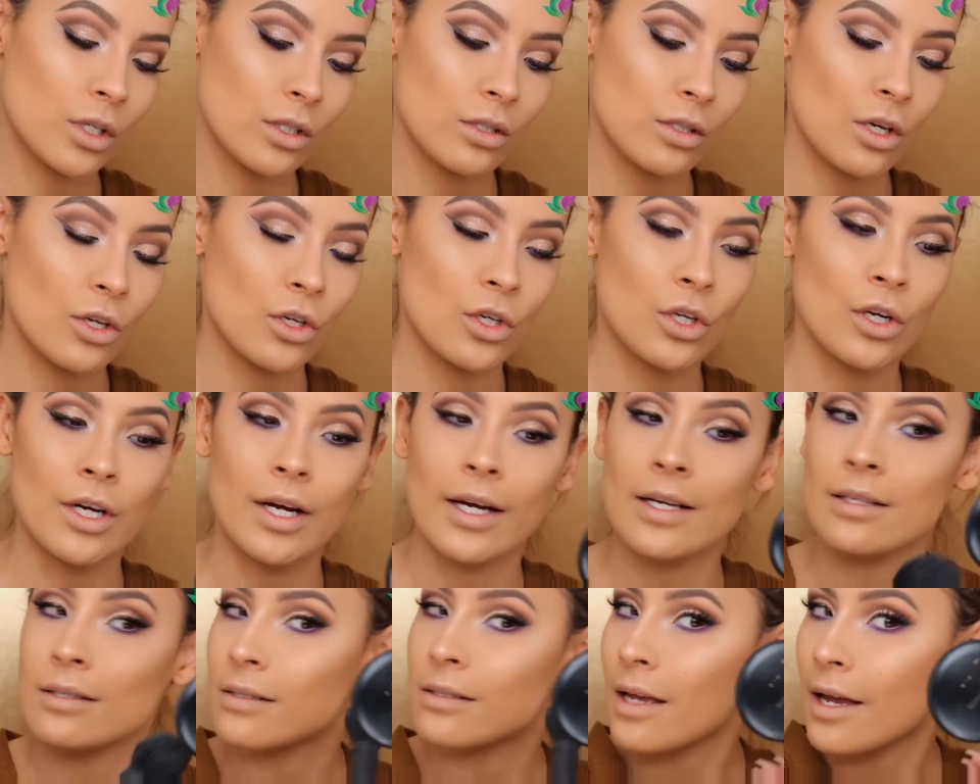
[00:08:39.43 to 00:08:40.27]
What is your
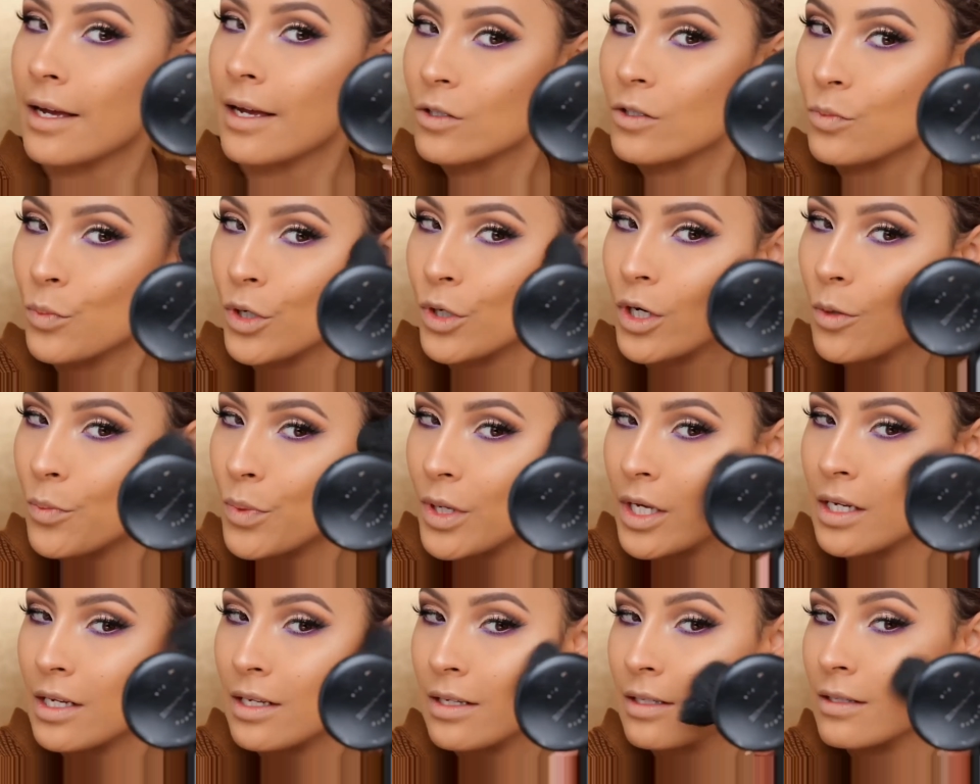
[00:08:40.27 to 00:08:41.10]
guys' expert
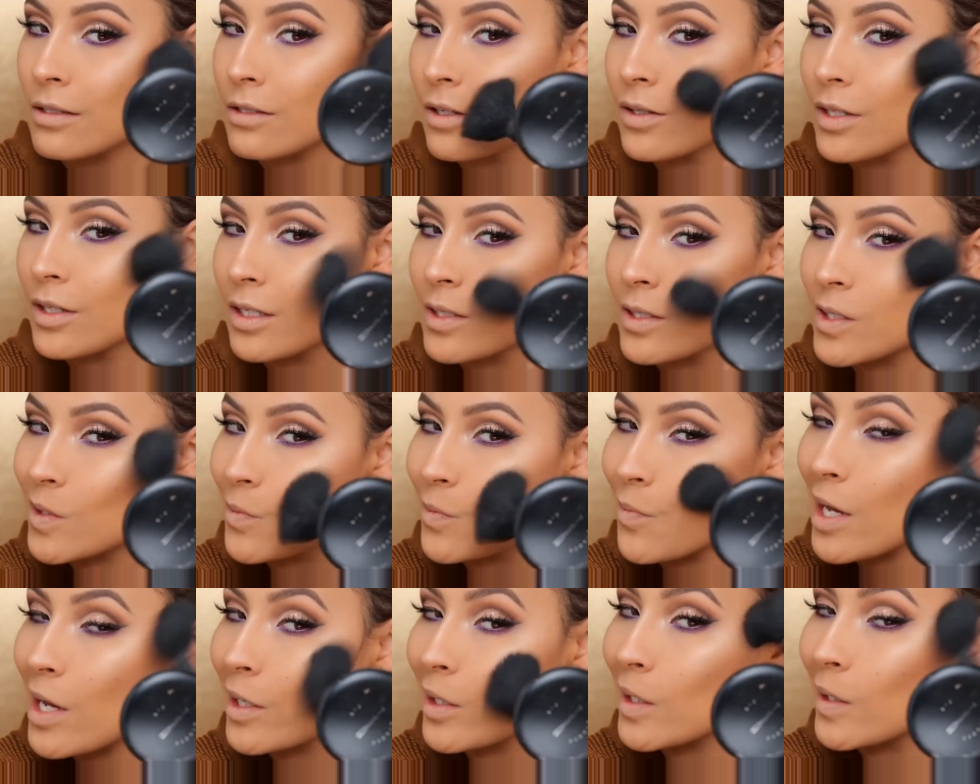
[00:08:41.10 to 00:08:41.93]
opinions on this
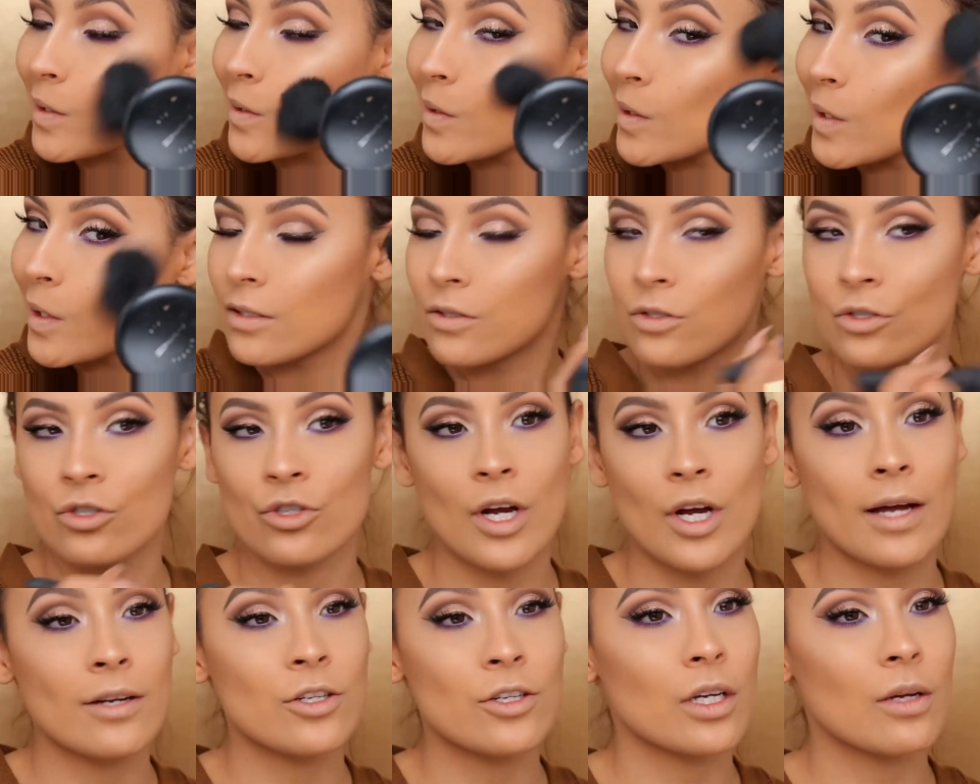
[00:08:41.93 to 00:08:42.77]
matter? It's
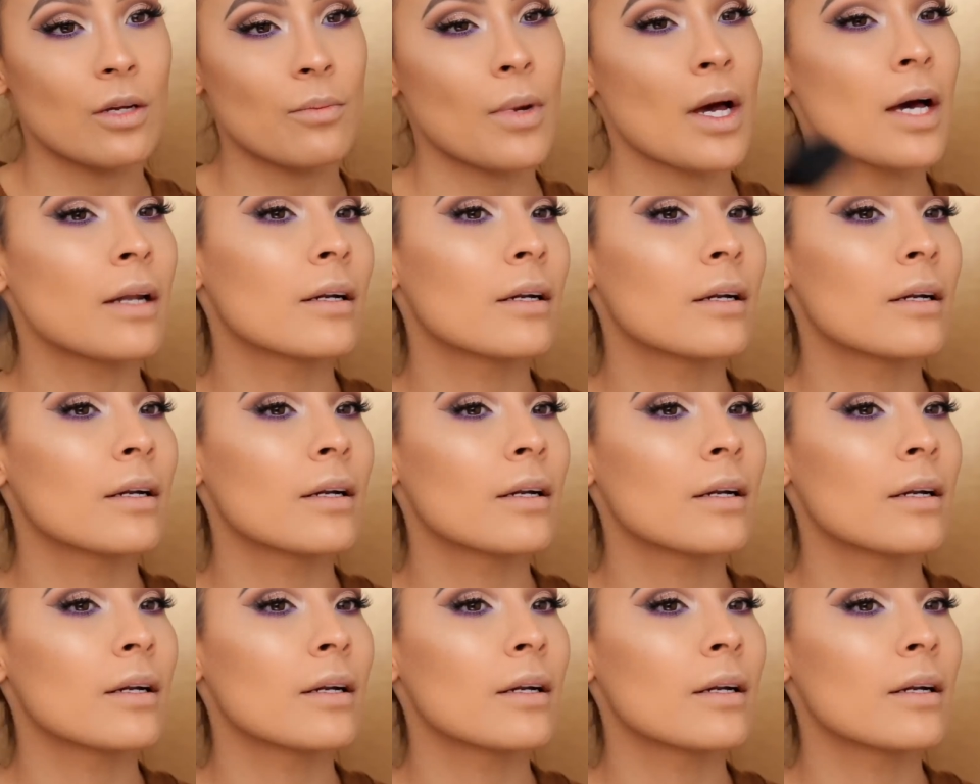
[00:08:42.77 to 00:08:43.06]
tragic